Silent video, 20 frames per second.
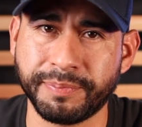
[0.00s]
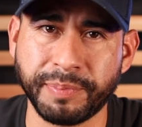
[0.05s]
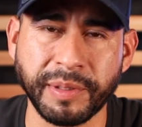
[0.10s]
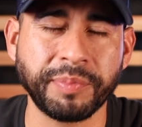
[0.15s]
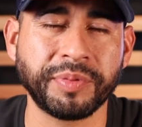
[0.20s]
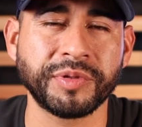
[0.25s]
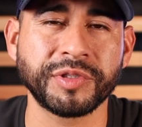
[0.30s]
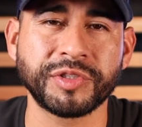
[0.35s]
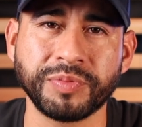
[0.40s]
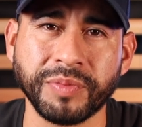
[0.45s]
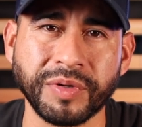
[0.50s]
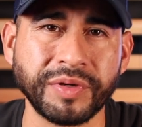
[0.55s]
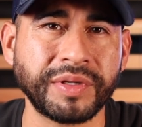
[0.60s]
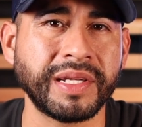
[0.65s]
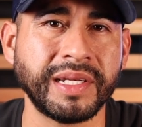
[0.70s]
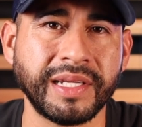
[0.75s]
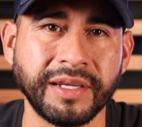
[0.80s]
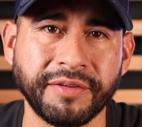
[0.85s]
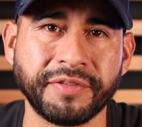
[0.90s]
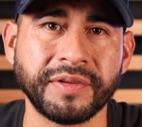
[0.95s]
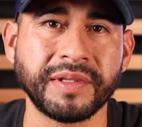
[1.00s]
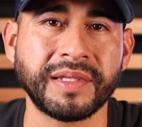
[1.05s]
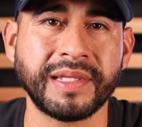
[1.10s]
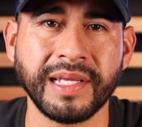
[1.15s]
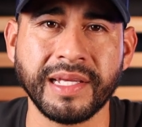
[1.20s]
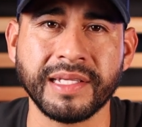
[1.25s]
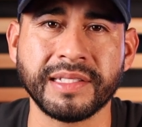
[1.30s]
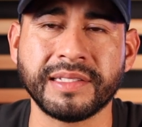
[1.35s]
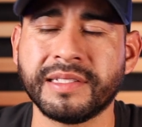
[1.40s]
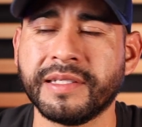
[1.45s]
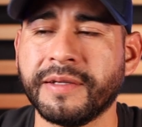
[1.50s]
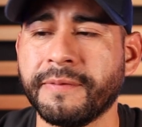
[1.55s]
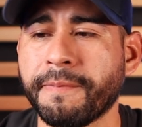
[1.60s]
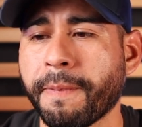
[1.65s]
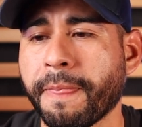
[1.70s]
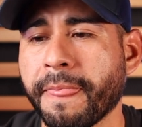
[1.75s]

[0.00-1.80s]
People are smoking different things.